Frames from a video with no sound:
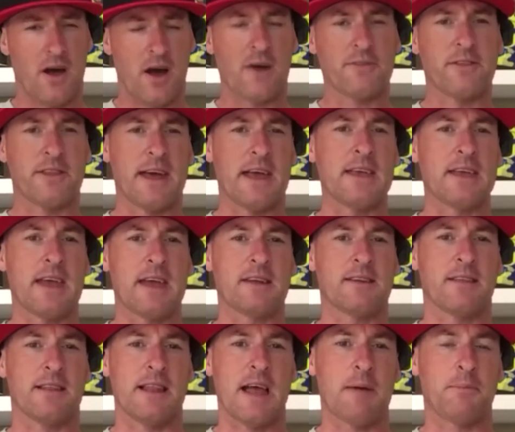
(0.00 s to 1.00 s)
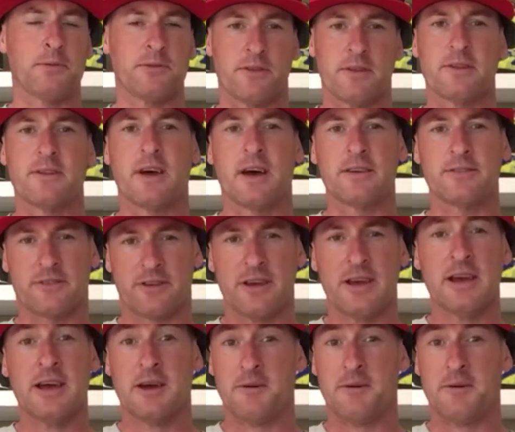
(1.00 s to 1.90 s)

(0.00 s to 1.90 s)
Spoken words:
After that, you get into the lappers and the dust,